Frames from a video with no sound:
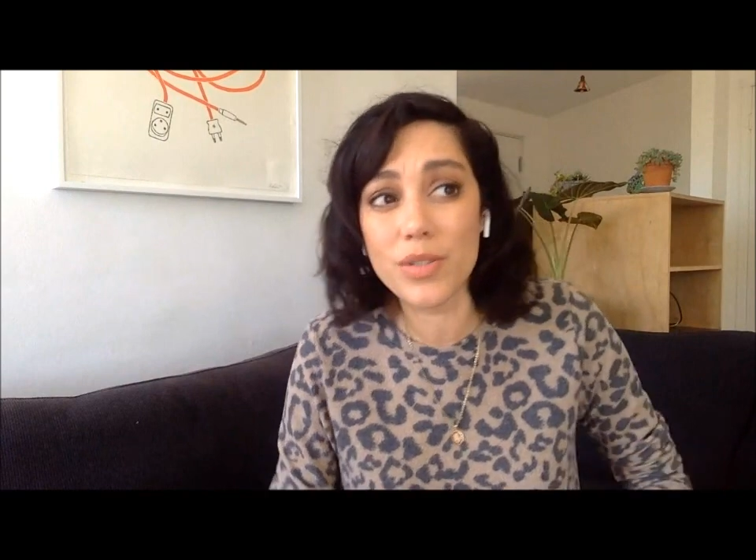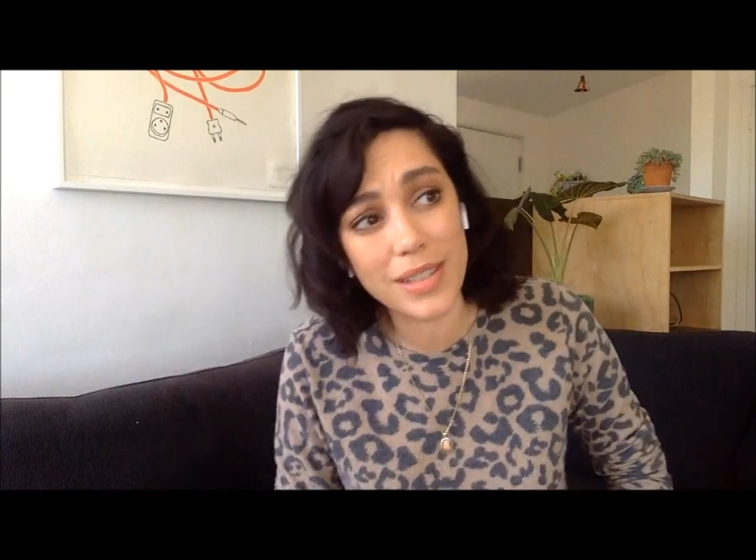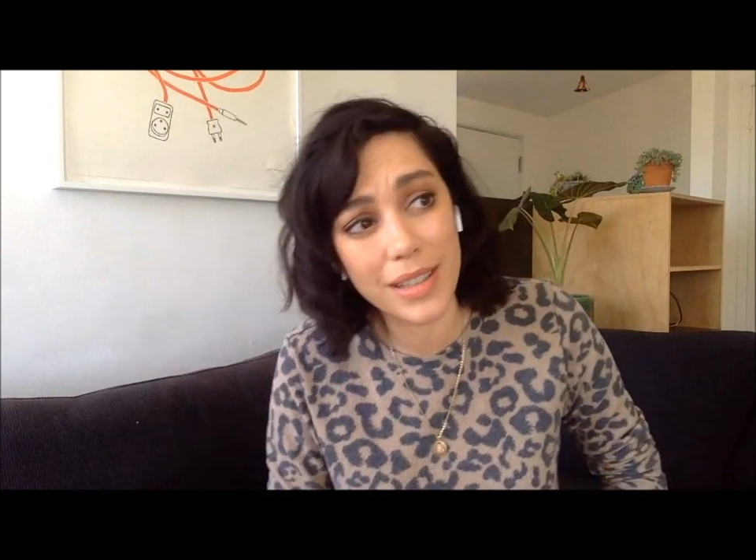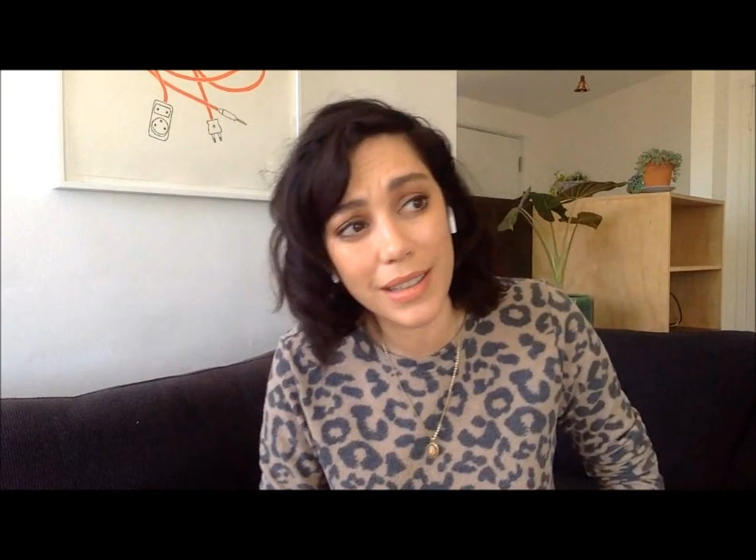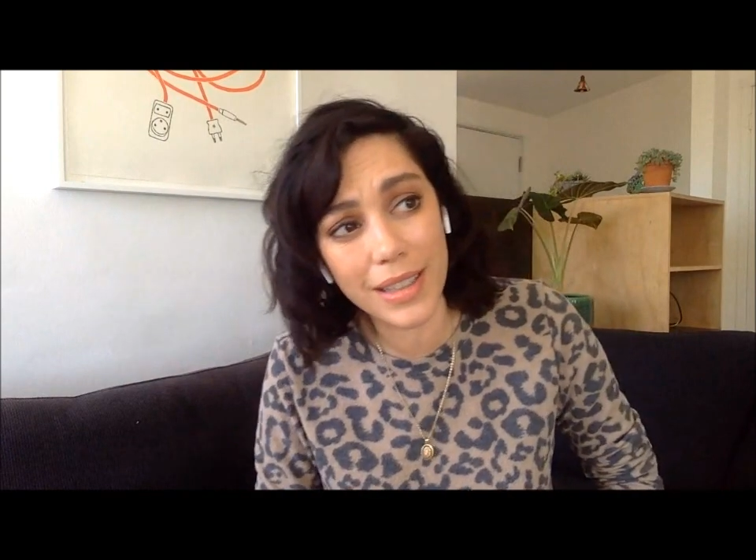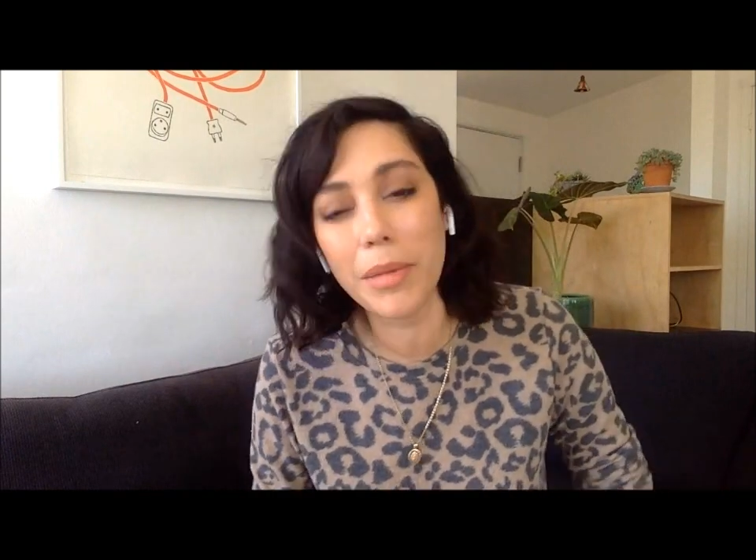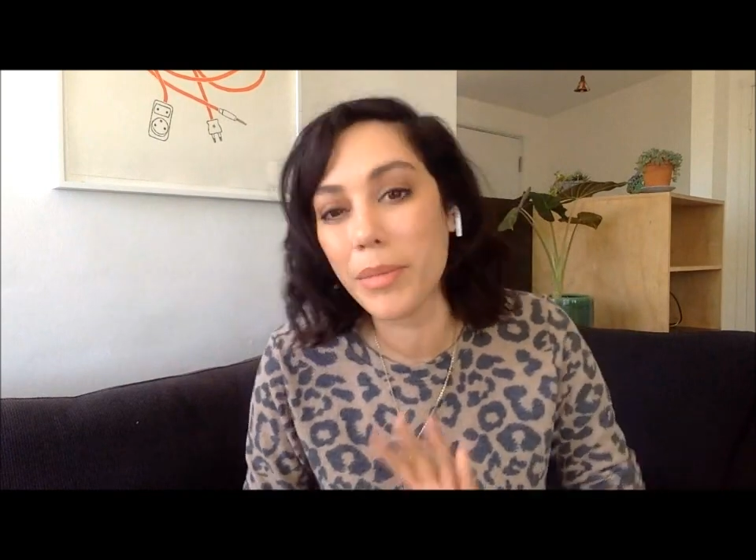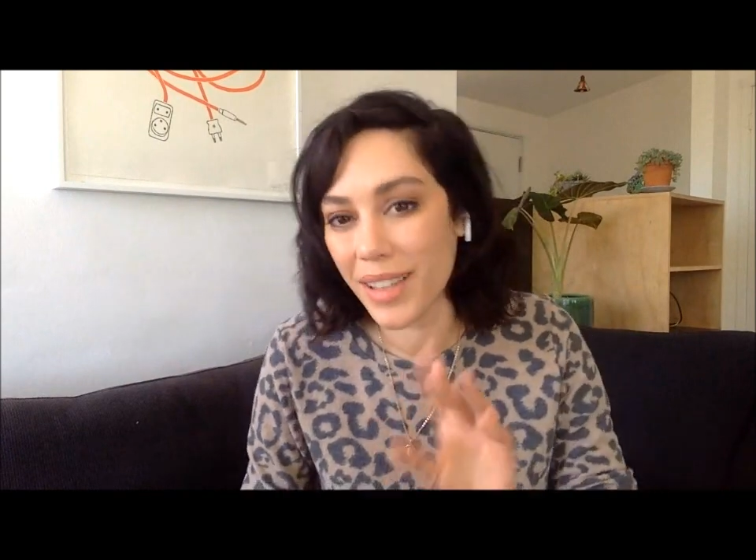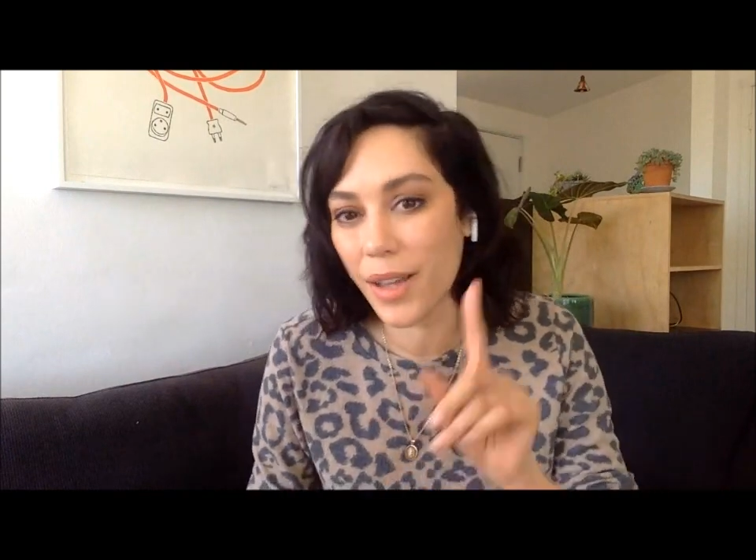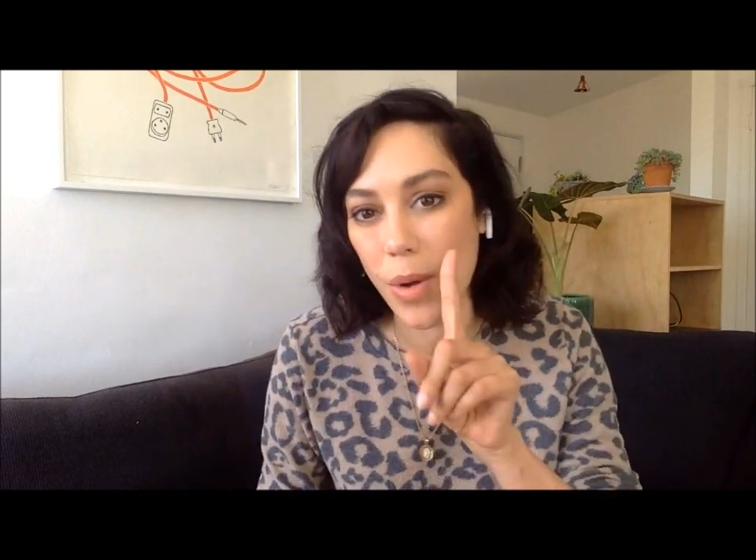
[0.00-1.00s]
physically,
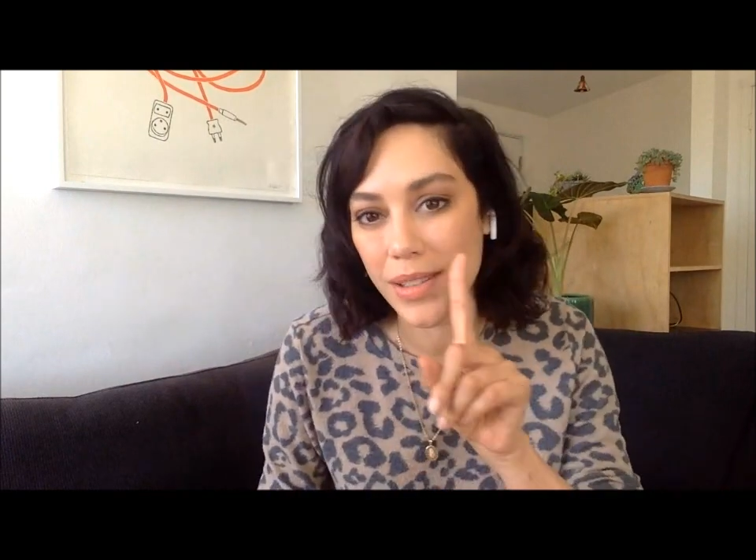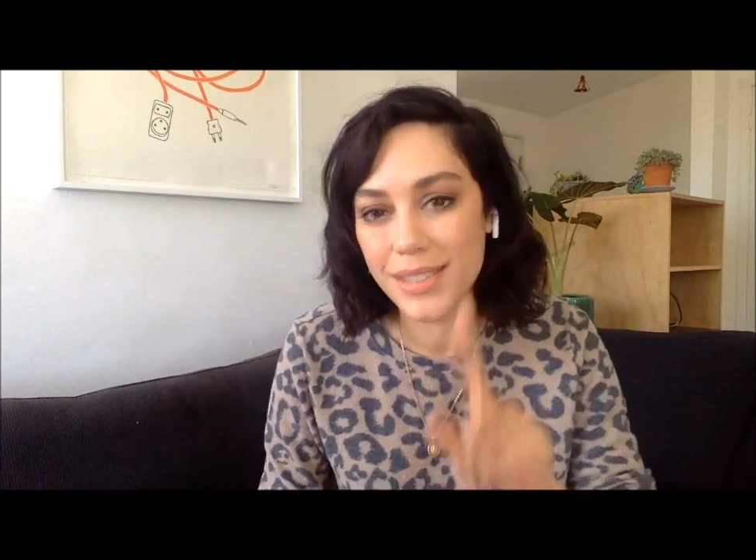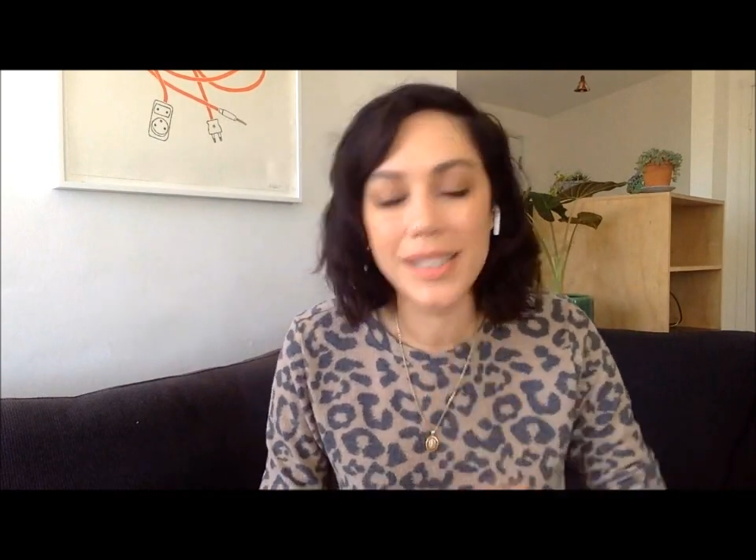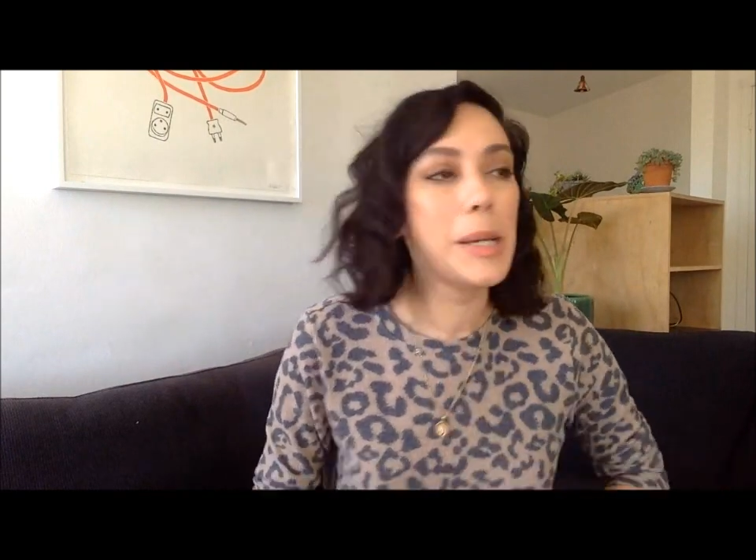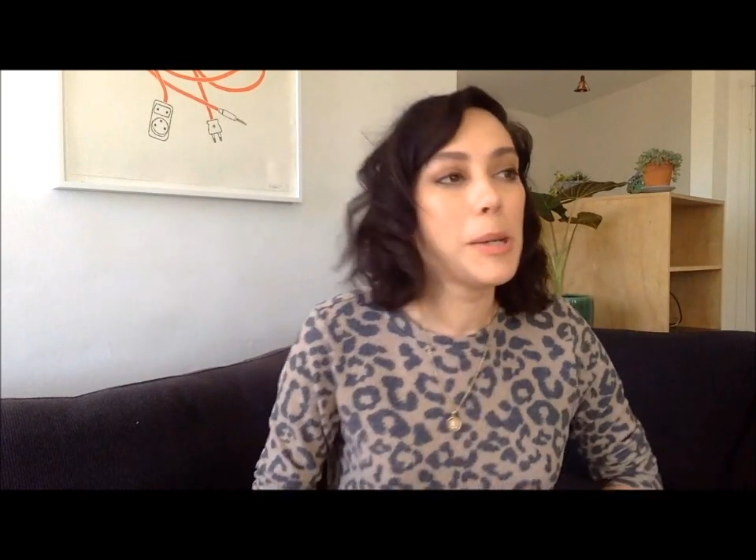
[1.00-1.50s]
maybe like once,